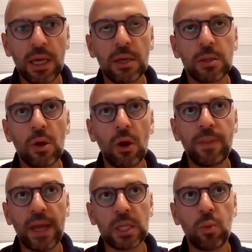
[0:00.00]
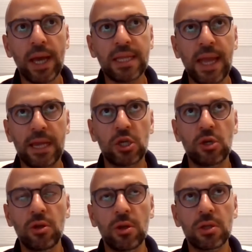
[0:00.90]
So that's why they
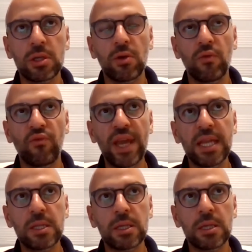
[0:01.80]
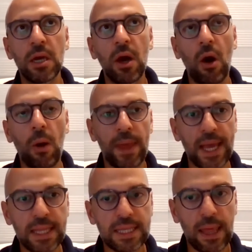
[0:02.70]
shouldn't read on the
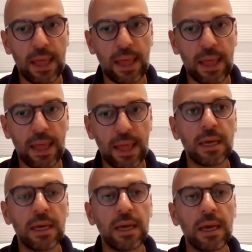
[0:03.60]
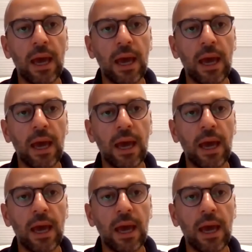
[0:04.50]
internet